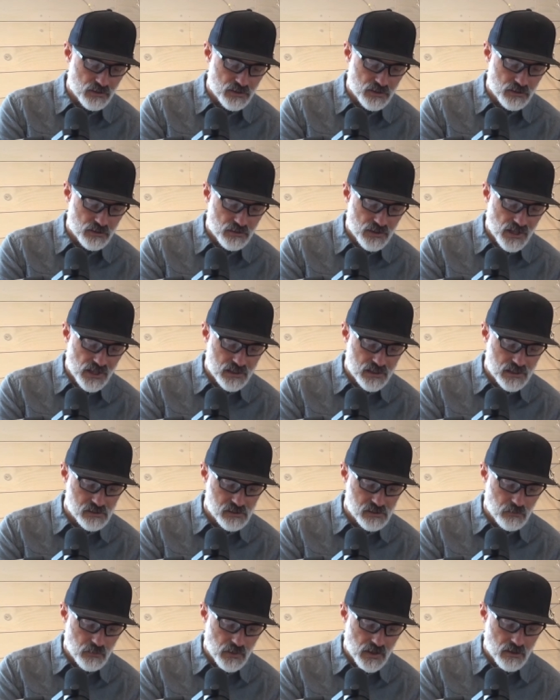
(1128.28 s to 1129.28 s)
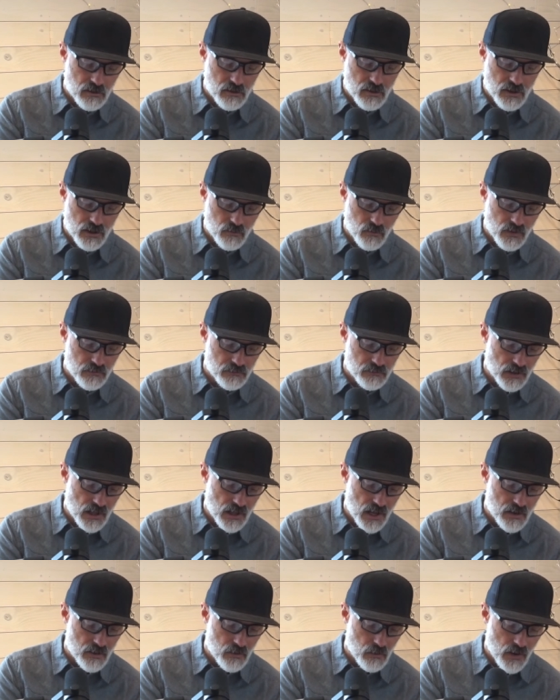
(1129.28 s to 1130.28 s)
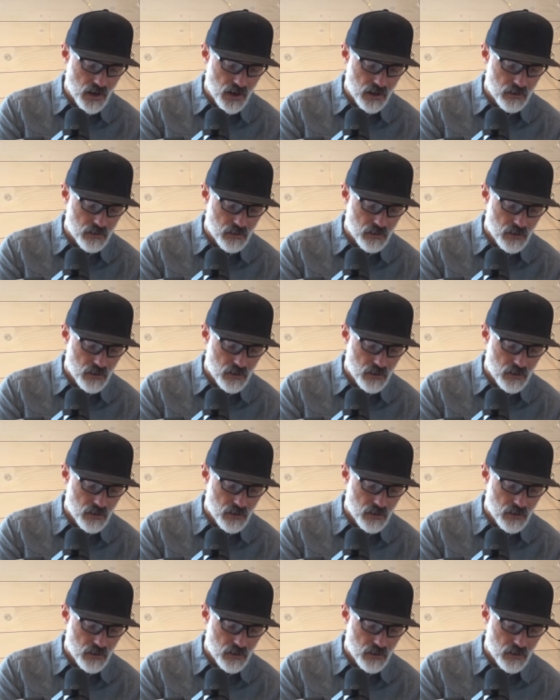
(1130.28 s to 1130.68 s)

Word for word: Soon they disappear and we fly away.